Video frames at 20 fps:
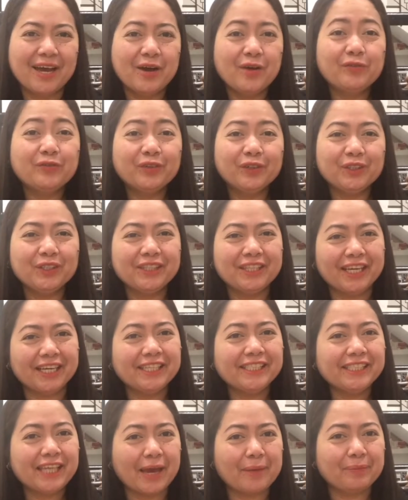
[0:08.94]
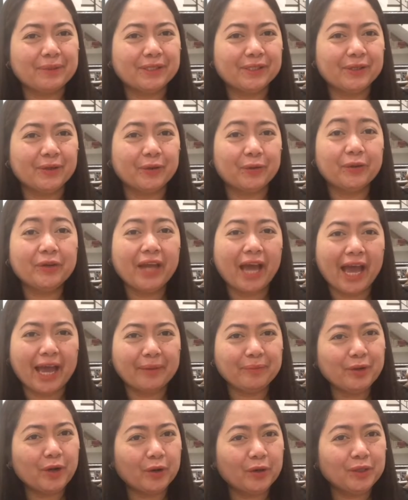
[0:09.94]
For today's episode,
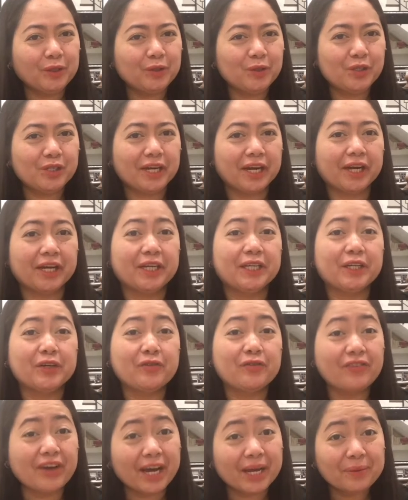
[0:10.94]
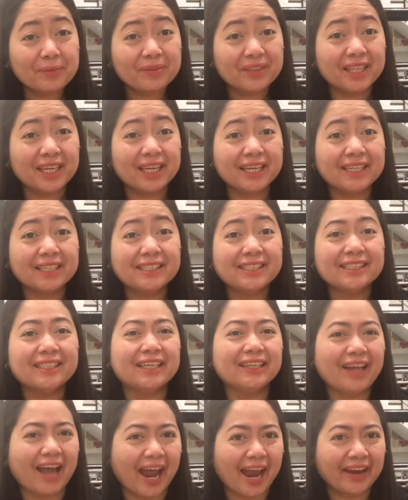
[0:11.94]
I'm going to share the 5 things
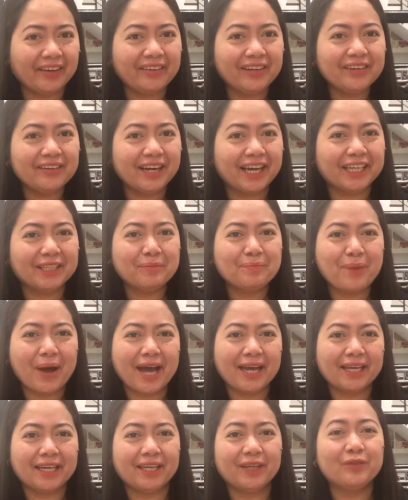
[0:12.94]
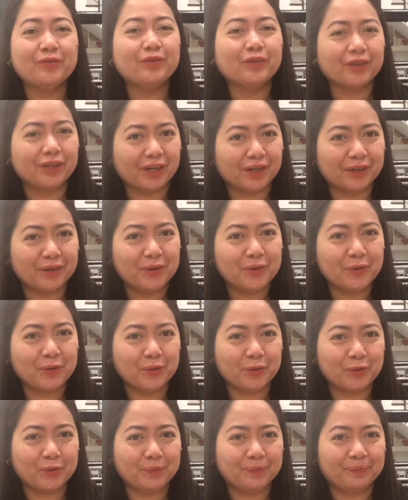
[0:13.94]
that I regret buying for our
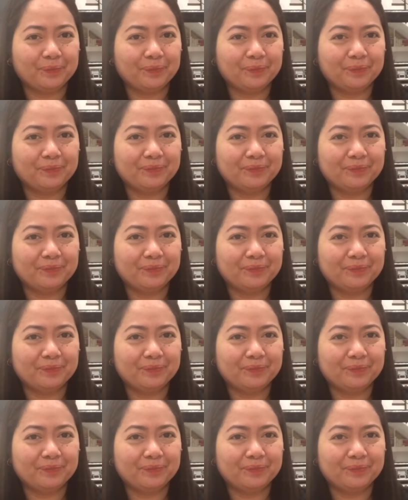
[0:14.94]
home.